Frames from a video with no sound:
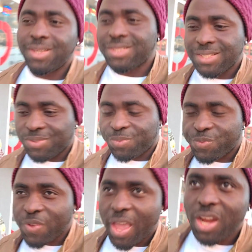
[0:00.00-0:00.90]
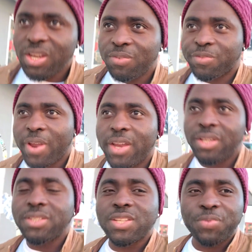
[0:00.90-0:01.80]
It is very,
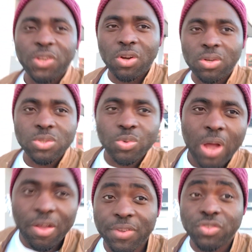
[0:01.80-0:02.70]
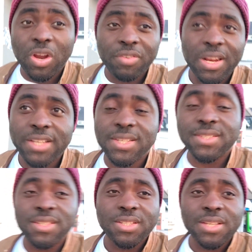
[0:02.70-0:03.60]
very difficult to have a driving
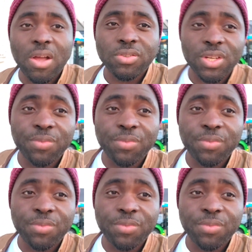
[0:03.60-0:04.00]
license in this country.